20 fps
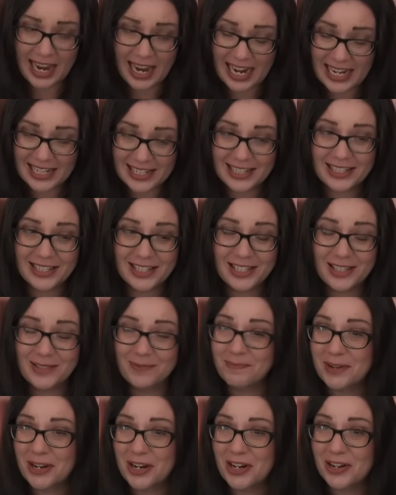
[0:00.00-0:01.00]
Does some
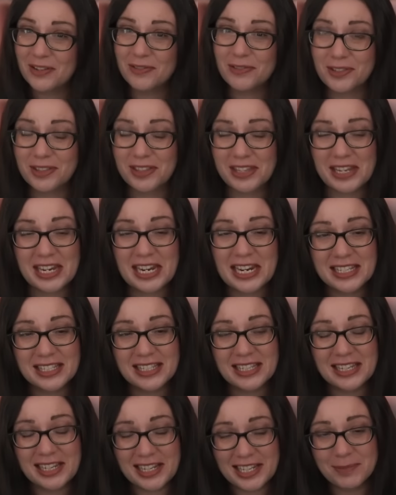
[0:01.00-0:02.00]
beautiful things,
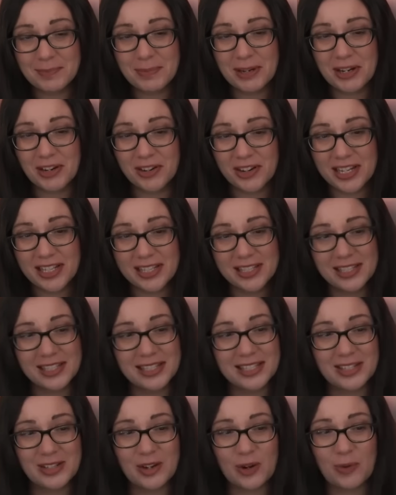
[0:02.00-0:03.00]
experiences
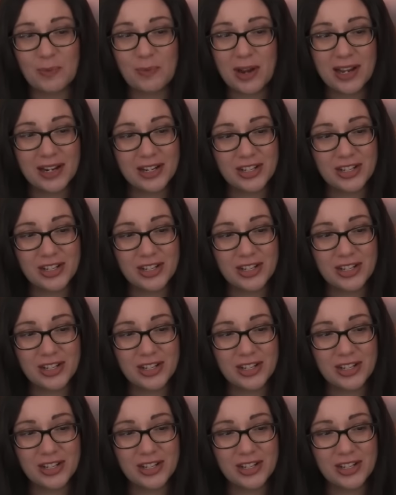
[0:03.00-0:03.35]
so much,